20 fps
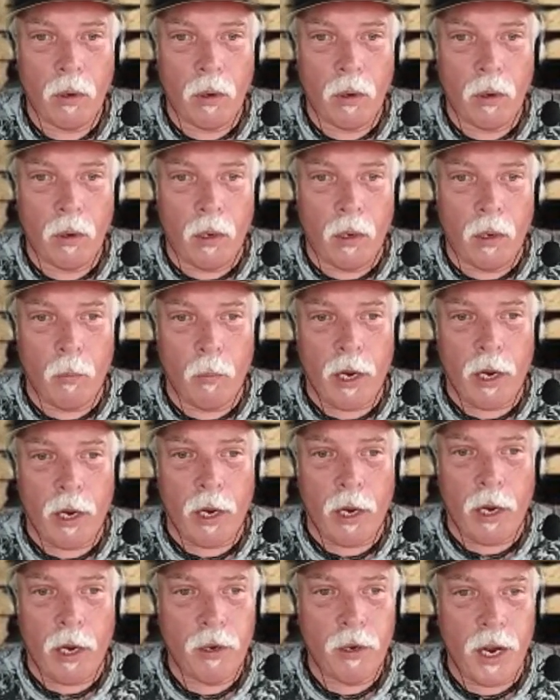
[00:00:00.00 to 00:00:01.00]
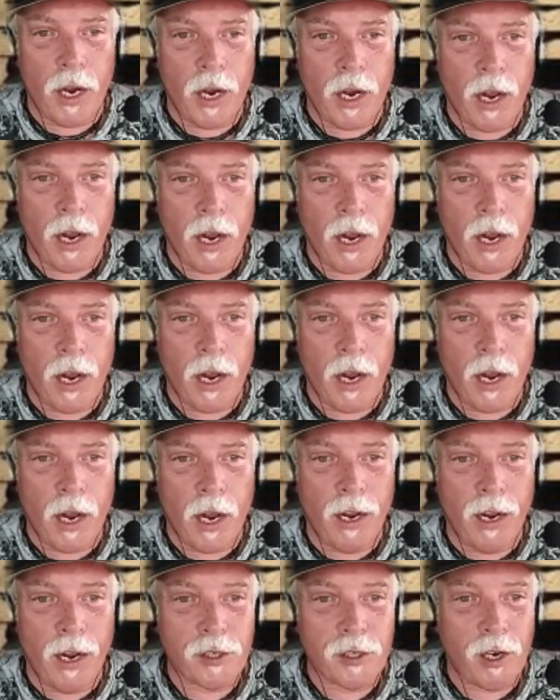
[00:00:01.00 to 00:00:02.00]
And when I heard that,
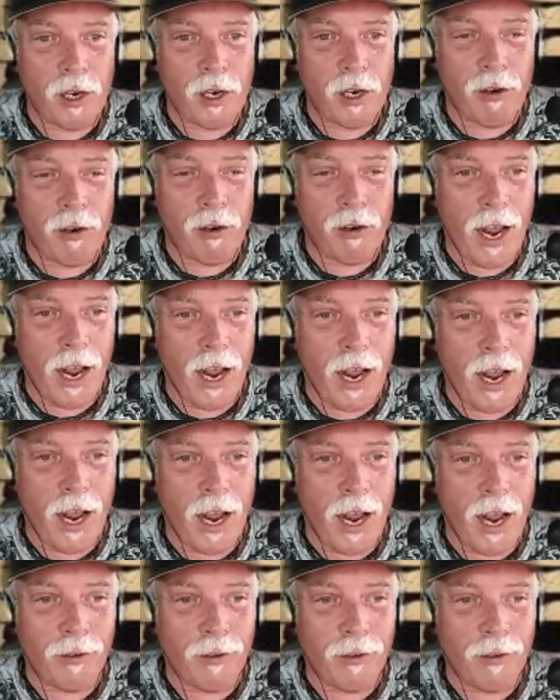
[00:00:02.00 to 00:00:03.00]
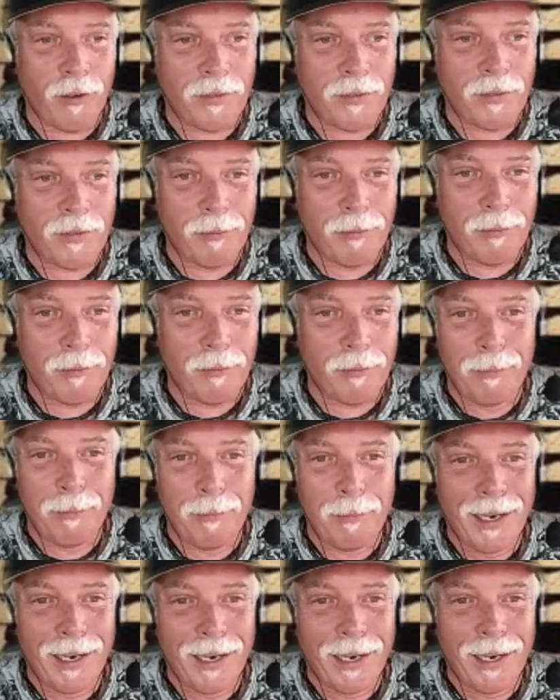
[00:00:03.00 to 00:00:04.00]
I just started laughing because I'm going, oh my
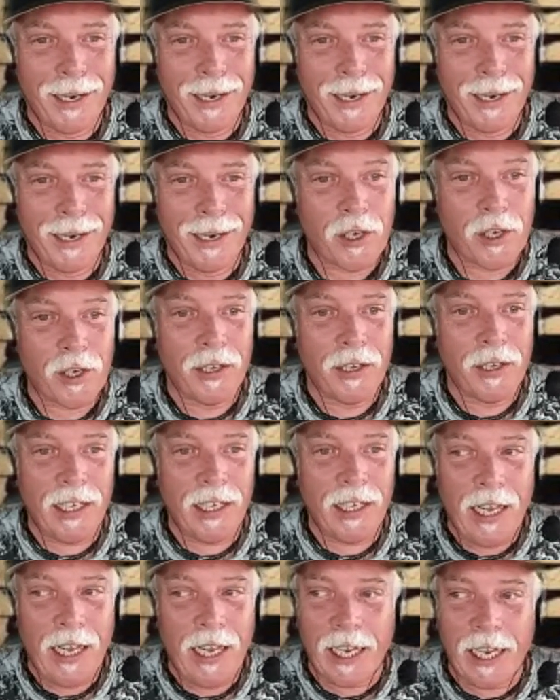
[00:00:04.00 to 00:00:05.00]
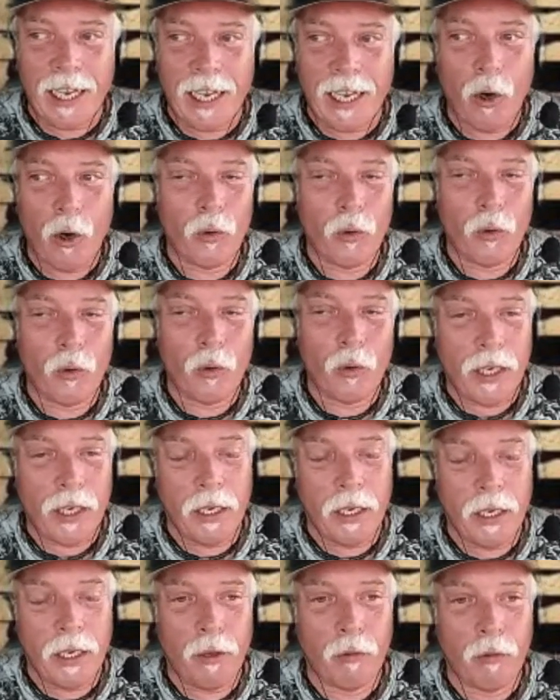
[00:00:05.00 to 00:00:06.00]
gosh, they can only
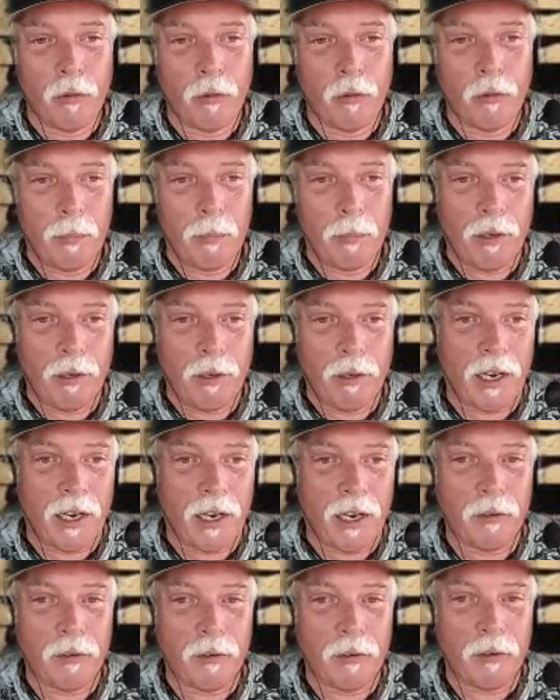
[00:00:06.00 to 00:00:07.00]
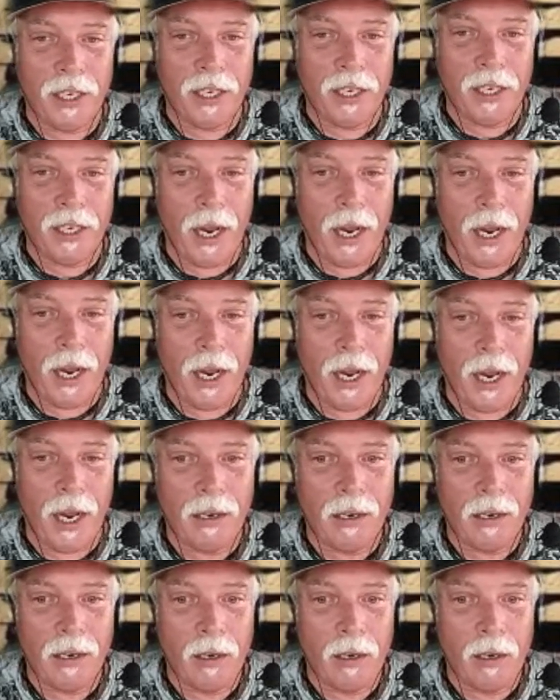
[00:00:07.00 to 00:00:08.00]
get it through the mitochondrial DNA.
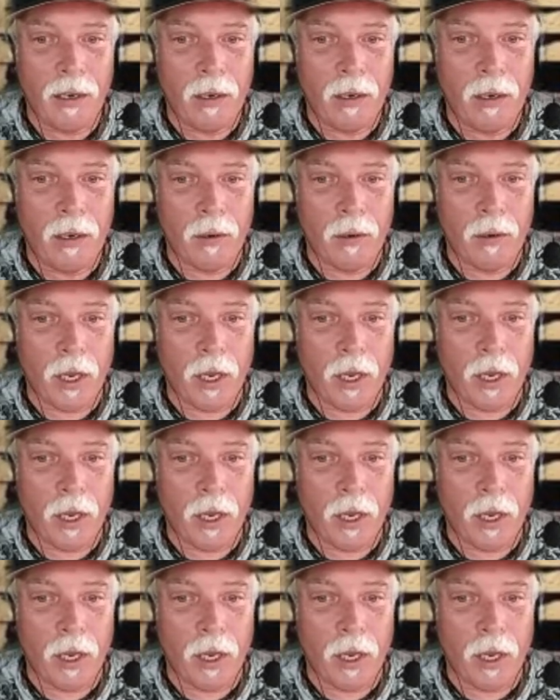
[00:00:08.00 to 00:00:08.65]
Okay.